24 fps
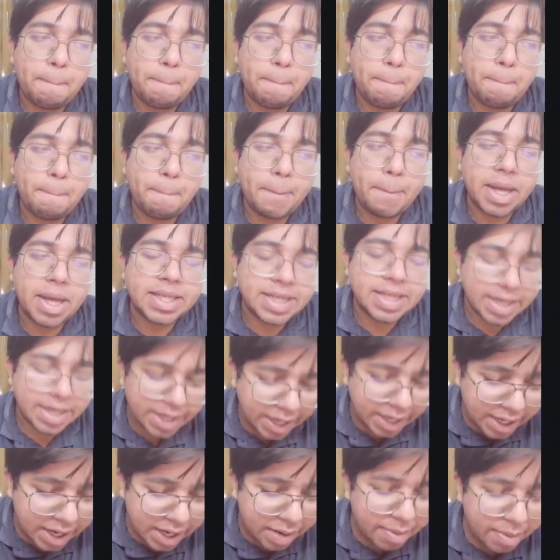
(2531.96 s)

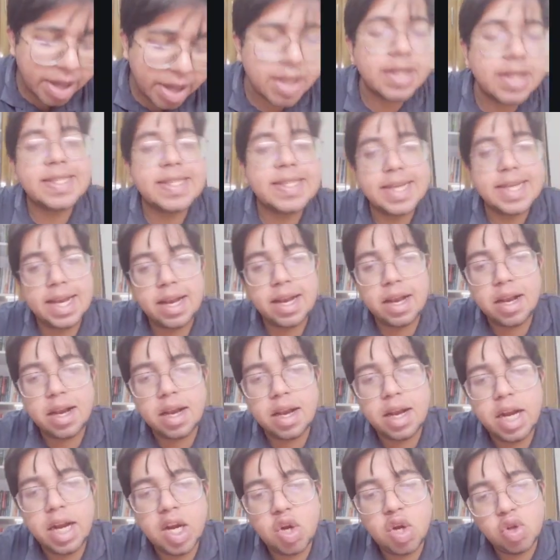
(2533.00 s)
secreted by the cell
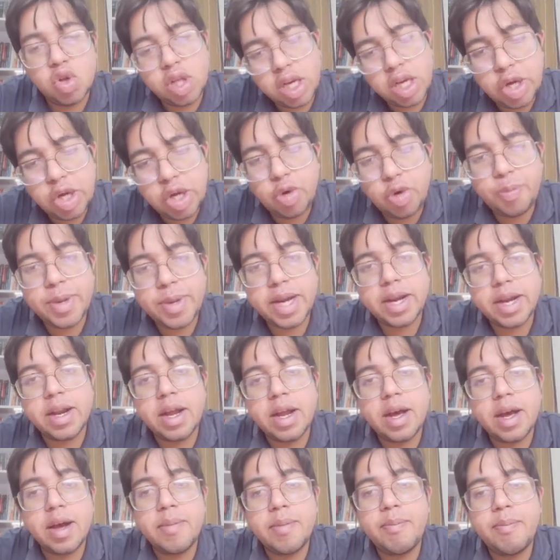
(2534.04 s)
into the lumen
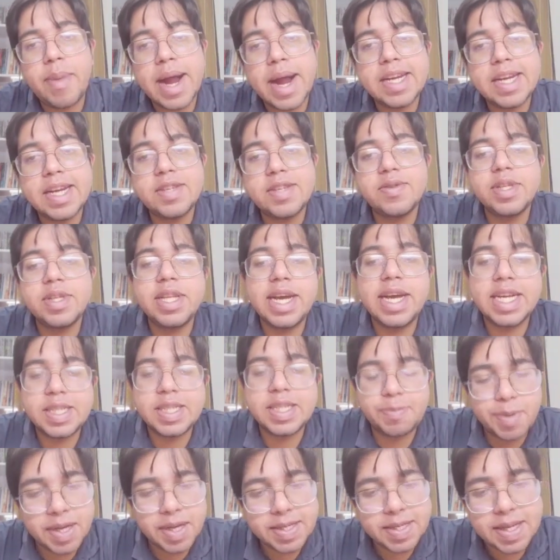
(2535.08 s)
binds with the H
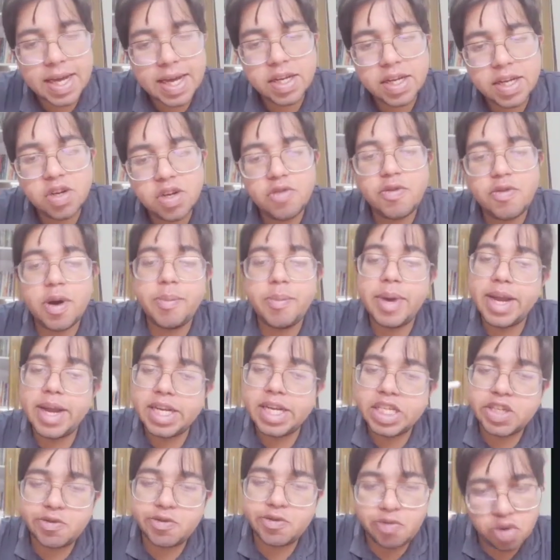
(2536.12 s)
plus ion to form
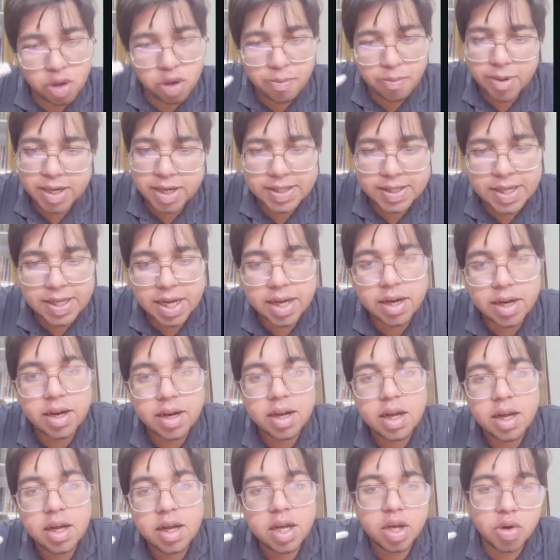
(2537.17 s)
NH4 plus ion.
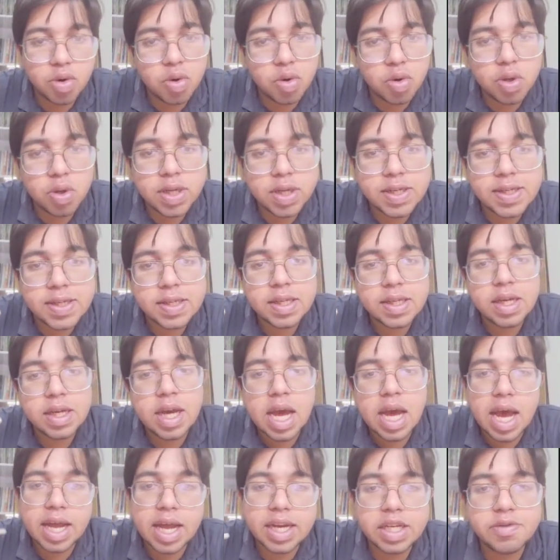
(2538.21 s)
You know this?
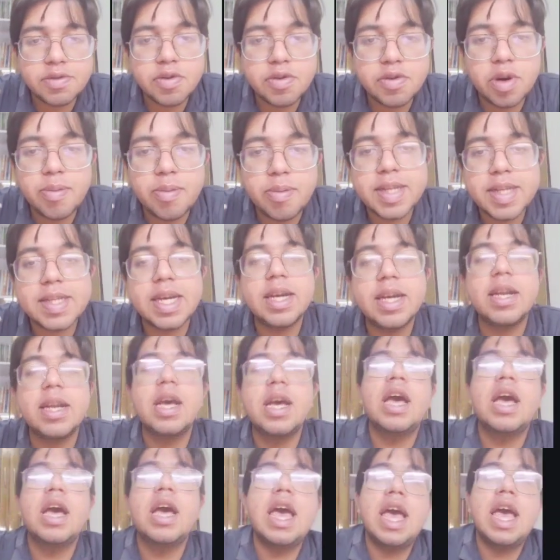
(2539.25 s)
NH4 plus ion.
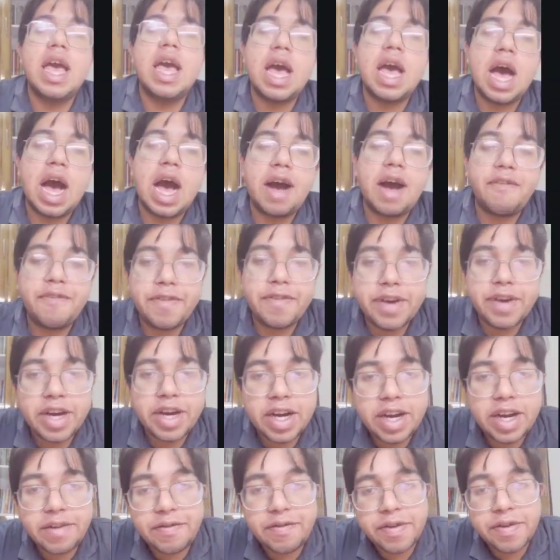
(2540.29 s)
After
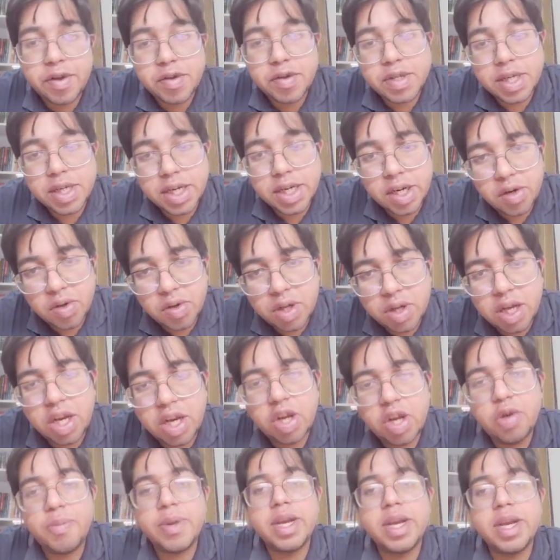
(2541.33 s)
diffusion into the
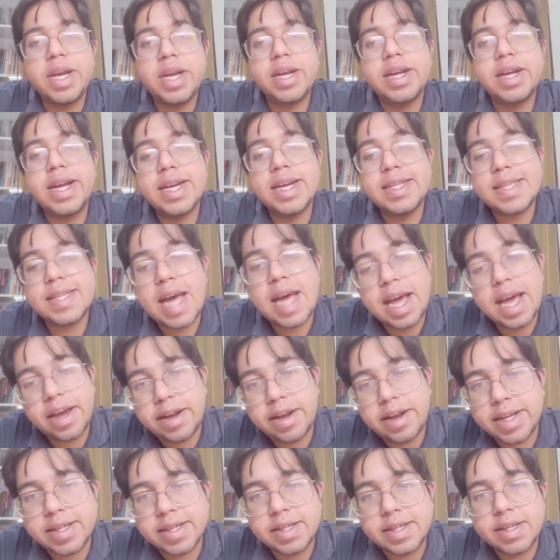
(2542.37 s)
lumen, it gets
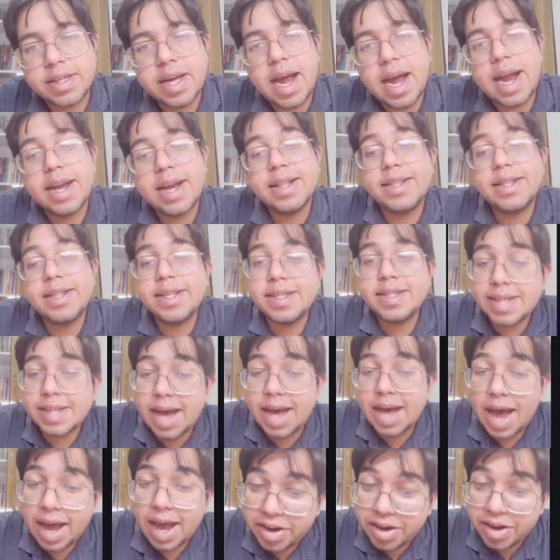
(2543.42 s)
ionized. And this
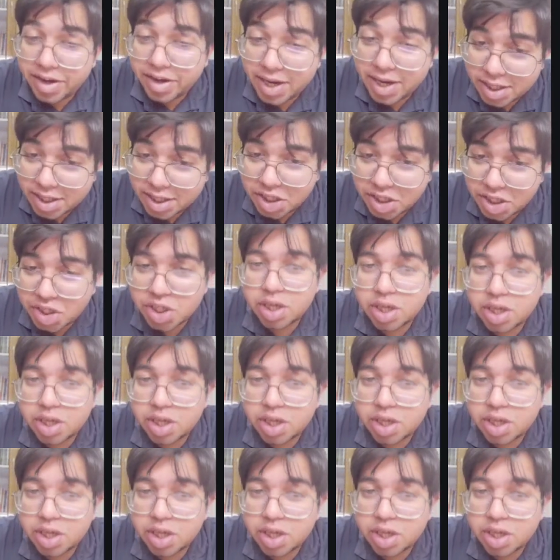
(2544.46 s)
ionization